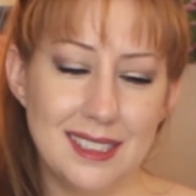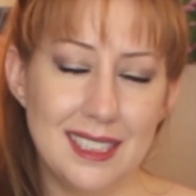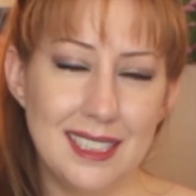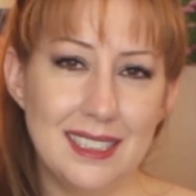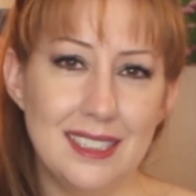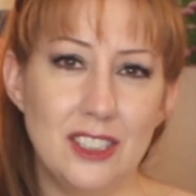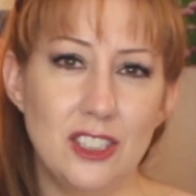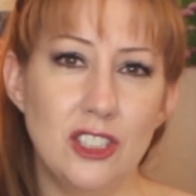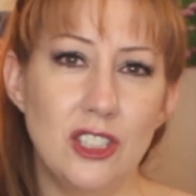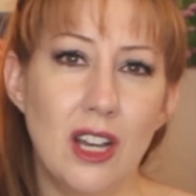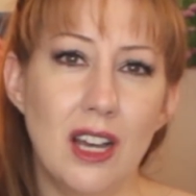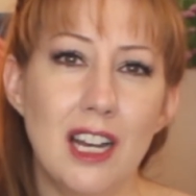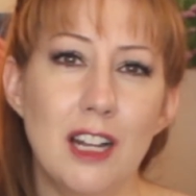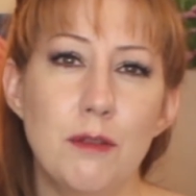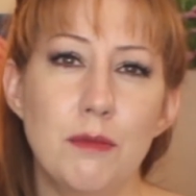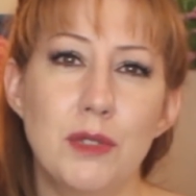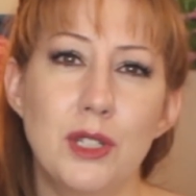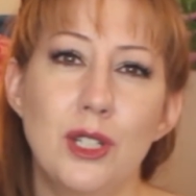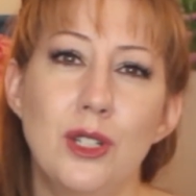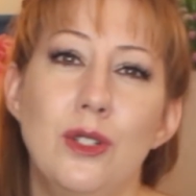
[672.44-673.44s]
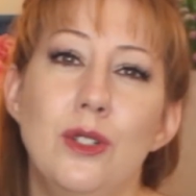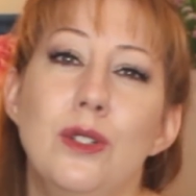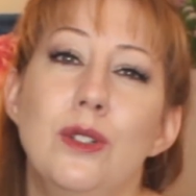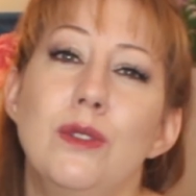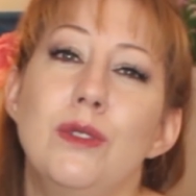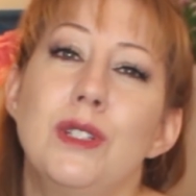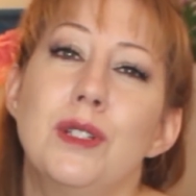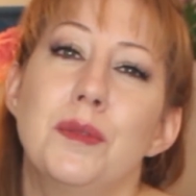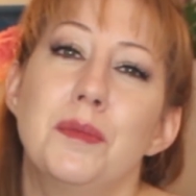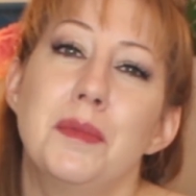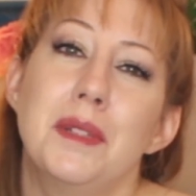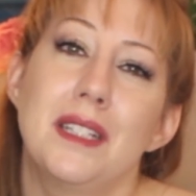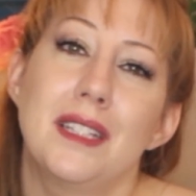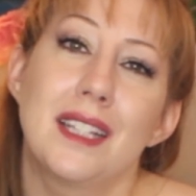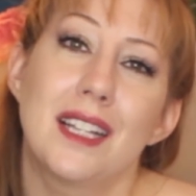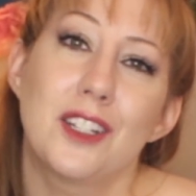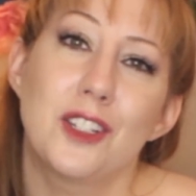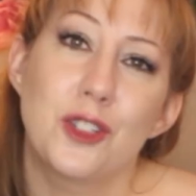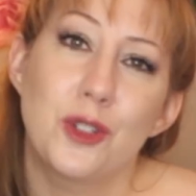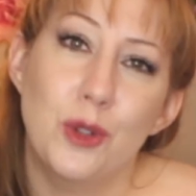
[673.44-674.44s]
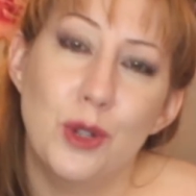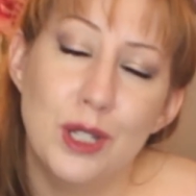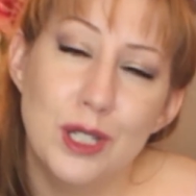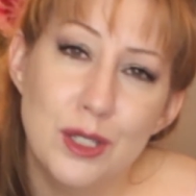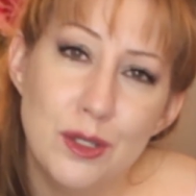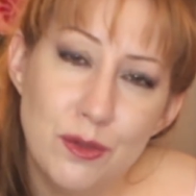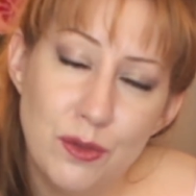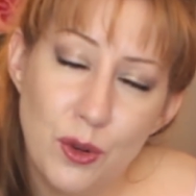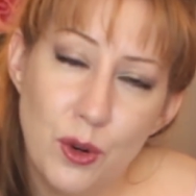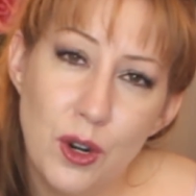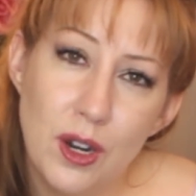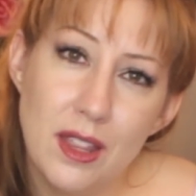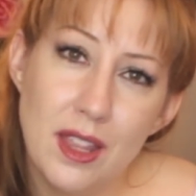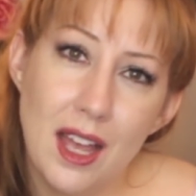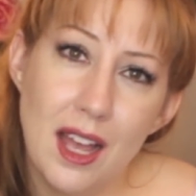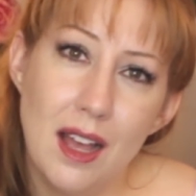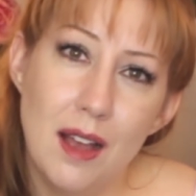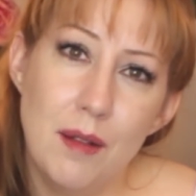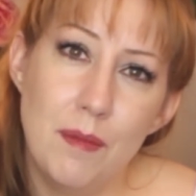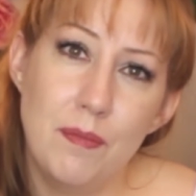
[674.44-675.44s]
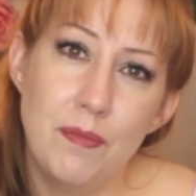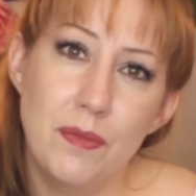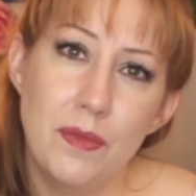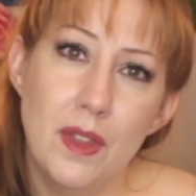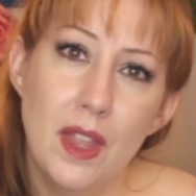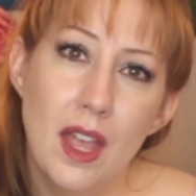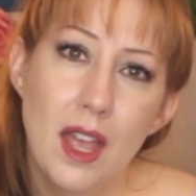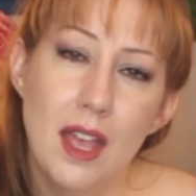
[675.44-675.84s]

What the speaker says: it's not up to you to make that choice for them.